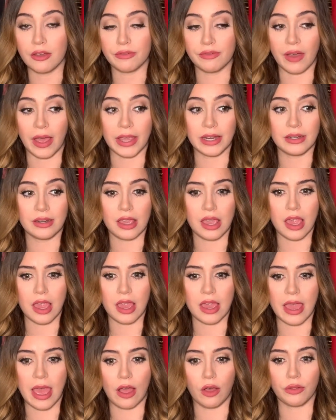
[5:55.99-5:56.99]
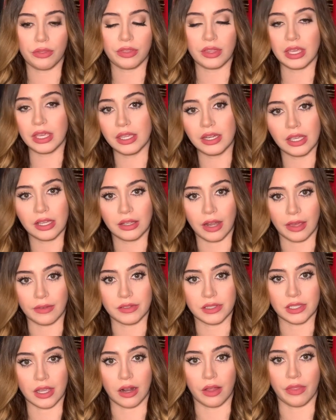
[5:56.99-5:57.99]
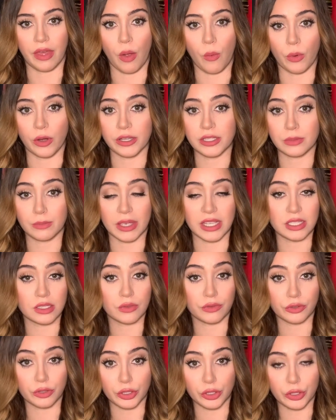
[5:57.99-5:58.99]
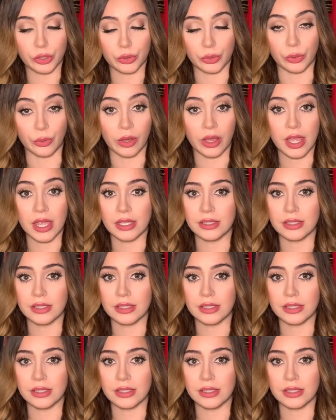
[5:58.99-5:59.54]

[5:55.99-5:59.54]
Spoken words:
Find a healthy eating lifestyle that works best for you.